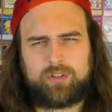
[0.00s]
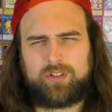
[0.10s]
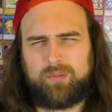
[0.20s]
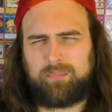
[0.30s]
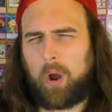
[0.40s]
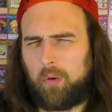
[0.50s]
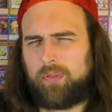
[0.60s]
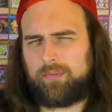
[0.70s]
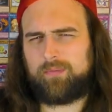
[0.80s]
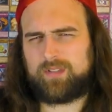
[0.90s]
just do
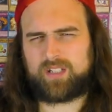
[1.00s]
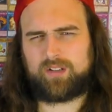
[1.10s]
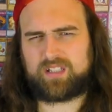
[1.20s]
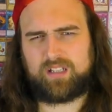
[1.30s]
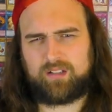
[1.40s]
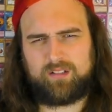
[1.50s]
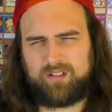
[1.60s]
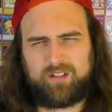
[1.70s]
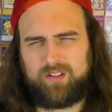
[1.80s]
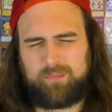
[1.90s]
both. Seriously,
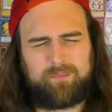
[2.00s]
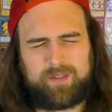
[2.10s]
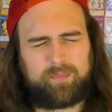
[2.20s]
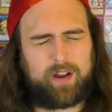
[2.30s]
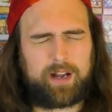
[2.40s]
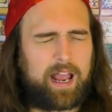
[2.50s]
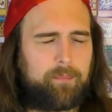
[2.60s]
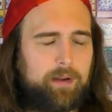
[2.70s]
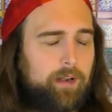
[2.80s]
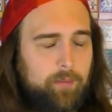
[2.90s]
it's probably gonna
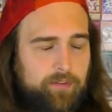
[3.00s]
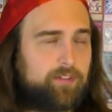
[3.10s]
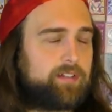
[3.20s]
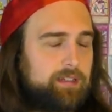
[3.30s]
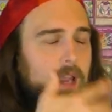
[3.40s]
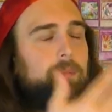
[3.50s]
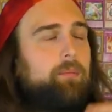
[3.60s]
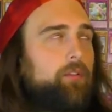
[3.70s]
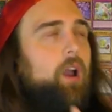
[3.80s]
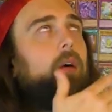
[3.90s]
happen anyways because this game
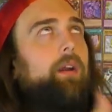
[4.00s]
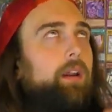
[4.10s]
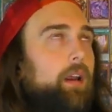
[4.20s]
keeps going